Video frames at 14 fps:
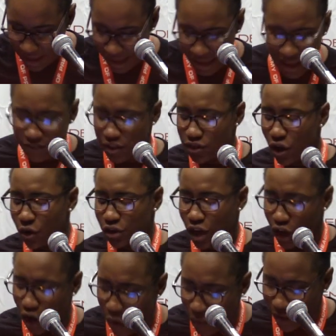even though you're
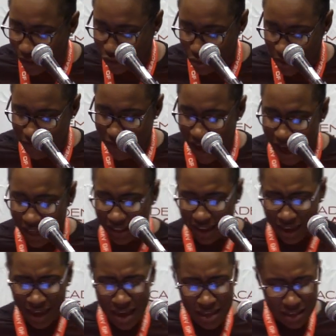going through a
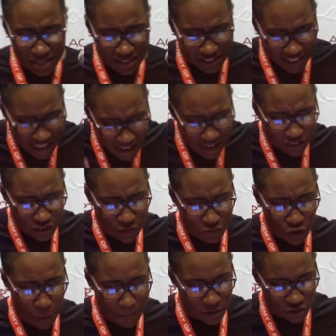valley, your change of
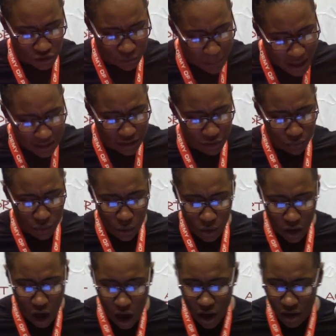your perspective will
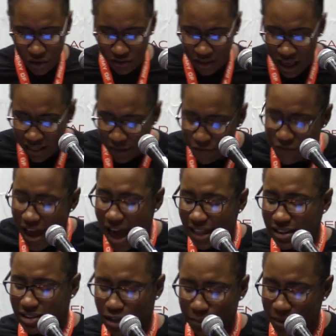cause the
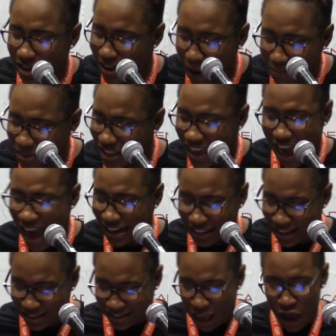valley to become the
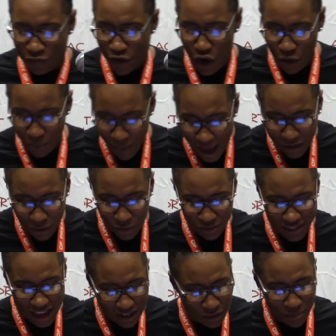catalyst for a radical
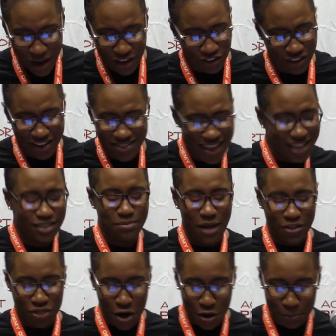declaration. And that's my
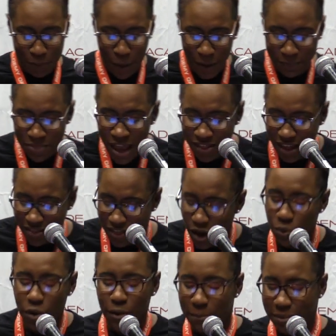third point, that there
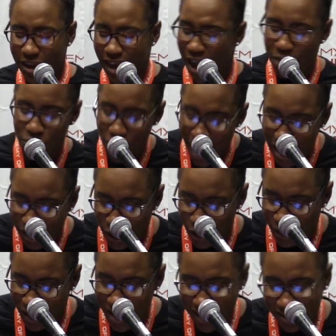will be a
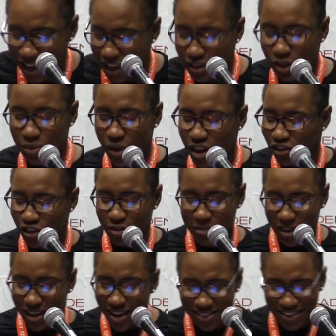radical declaration,
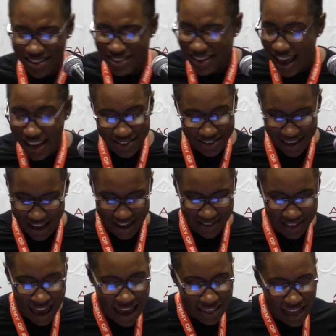because the text
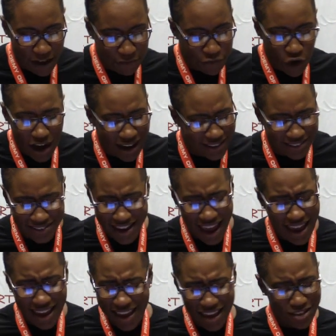says that for a
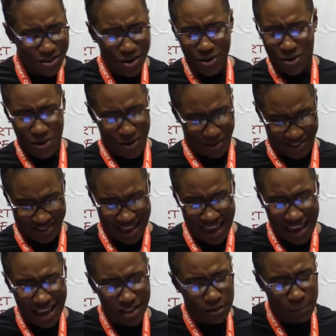day in your courts
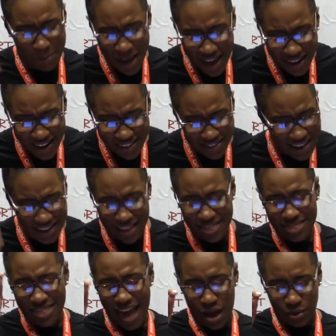is better than
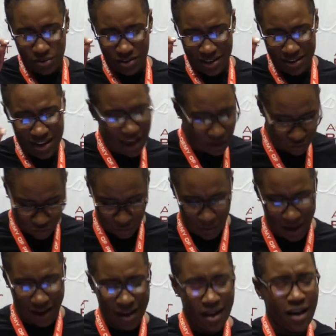1,000
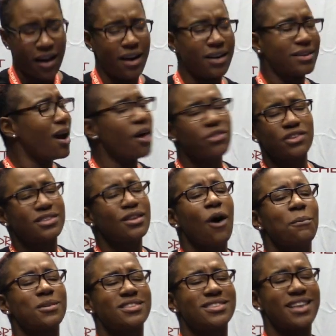elsewhere. Y'all, the
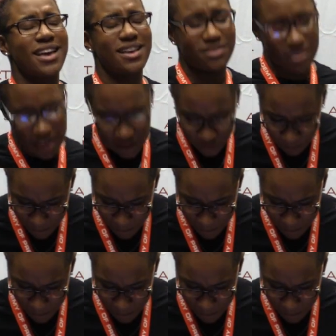psalmist says it's